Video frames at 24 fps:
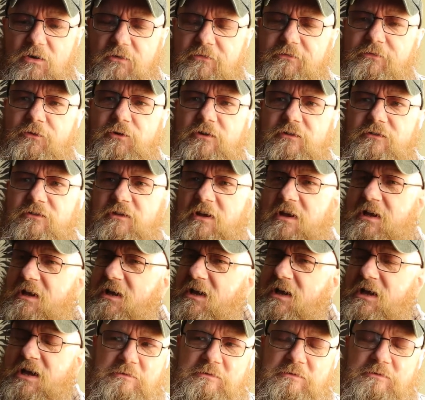Fuller's.
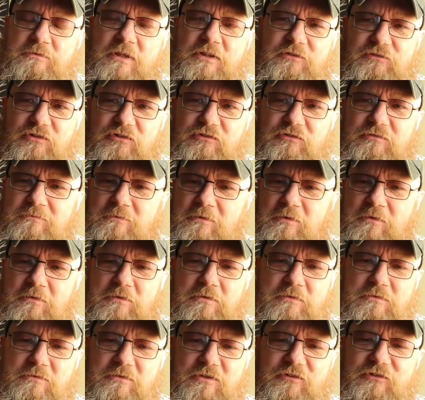They're just
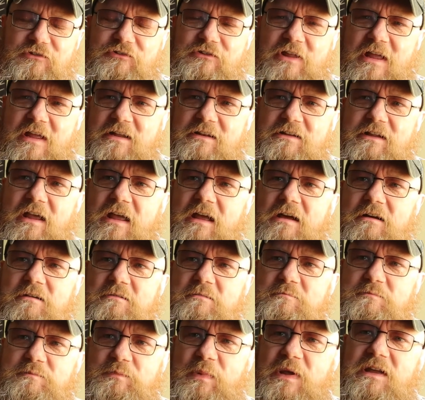the standout
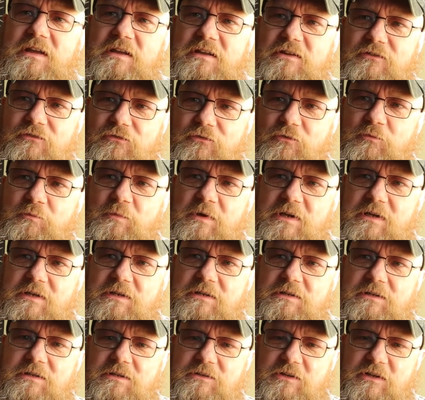beers for
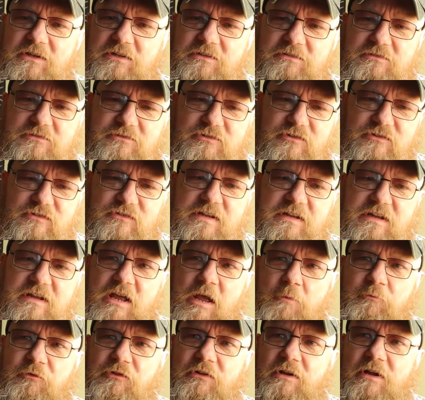me that just
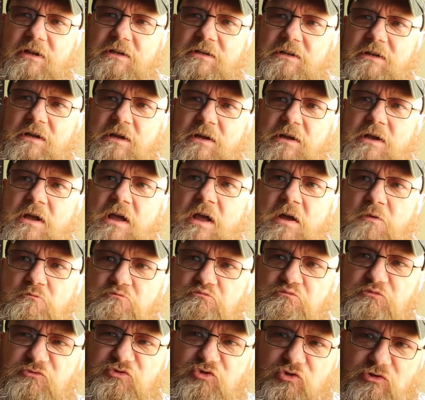encapsulate
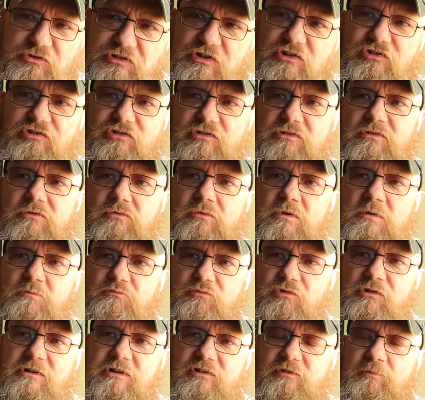traditional
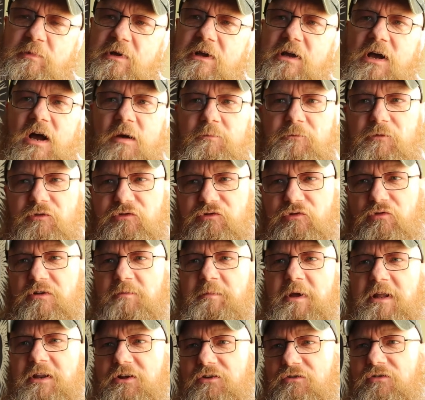British beer. I'm not talking
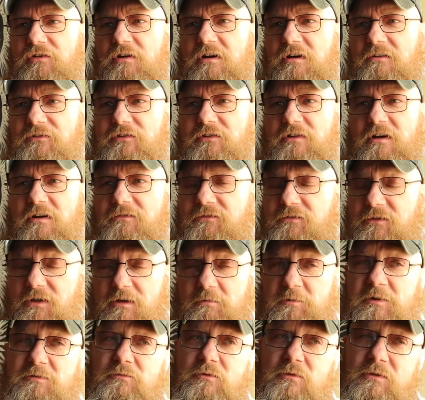about the craft stuff, don't
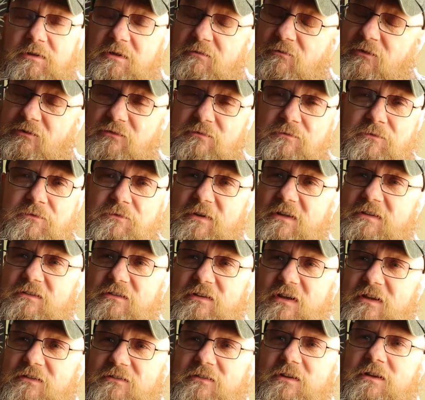get me wrong, there are some
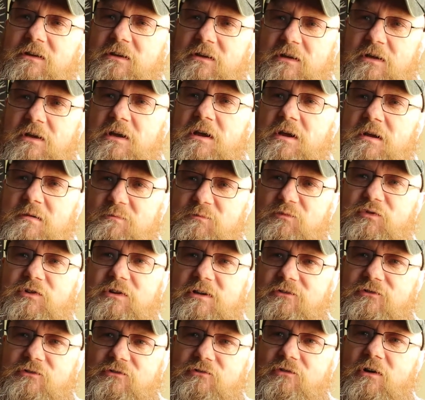fantastic
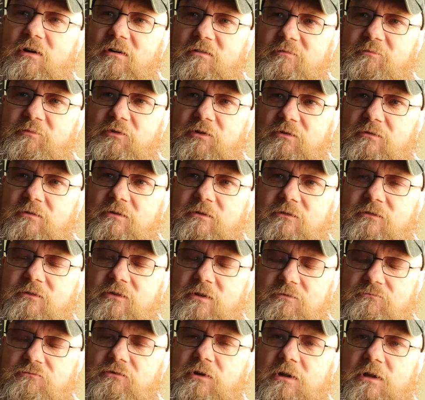British craft brewers,
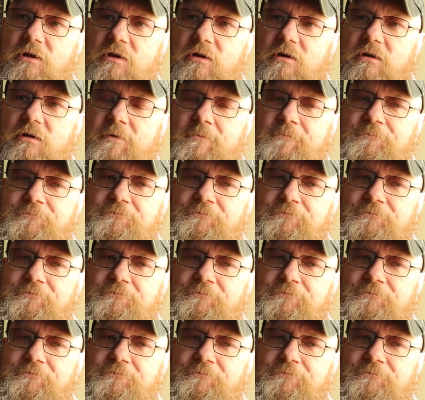there really are.